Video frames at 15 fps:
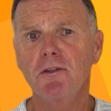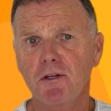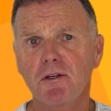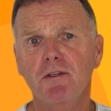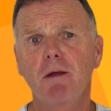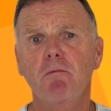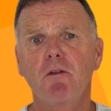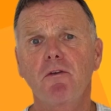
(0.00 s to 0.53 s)
So
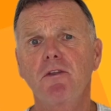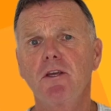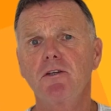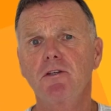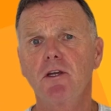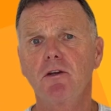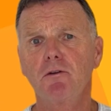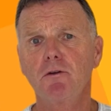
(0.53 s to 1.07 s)
some of the things
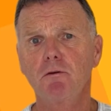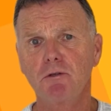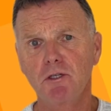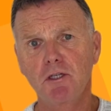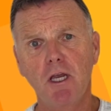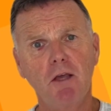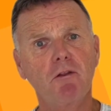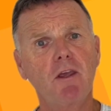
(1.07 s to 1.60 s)
you can do is
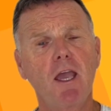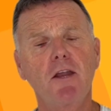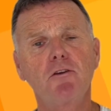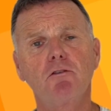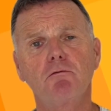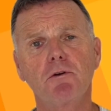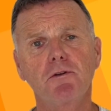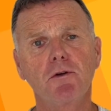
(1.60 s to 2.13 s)
check the
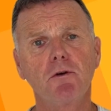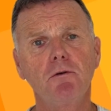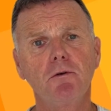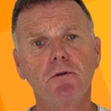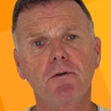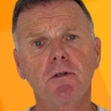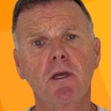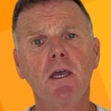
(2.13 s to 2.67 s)
annual
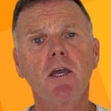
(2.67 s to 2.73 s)
returns.